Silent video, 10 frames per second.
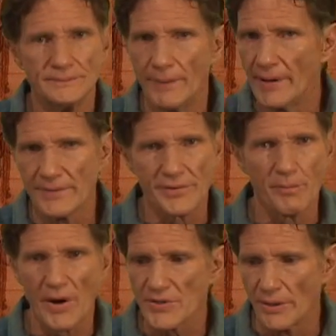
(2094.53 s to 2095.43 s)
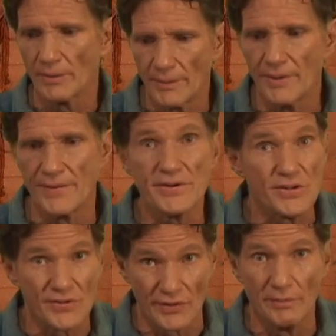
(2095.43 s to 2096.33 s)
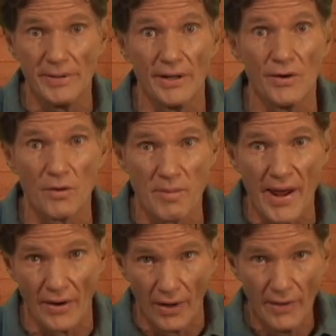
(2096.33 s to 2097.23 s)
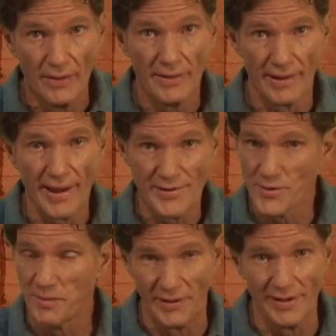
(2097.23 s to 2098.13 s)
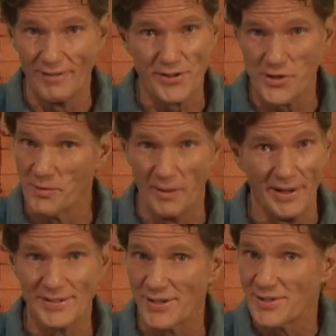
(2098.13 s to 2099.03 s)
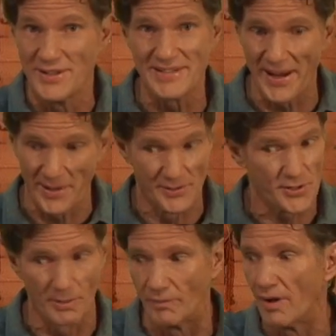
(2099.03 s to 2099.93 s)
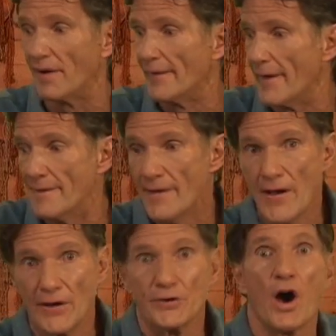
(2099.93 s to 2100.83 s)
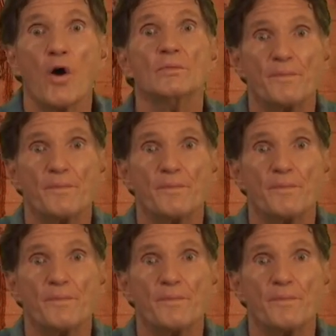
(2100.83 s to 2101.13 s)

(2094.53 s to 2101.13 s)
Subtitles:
That's depressing. This is going to be a little better. I do believe it should be. 60 seconds. Come on, and go.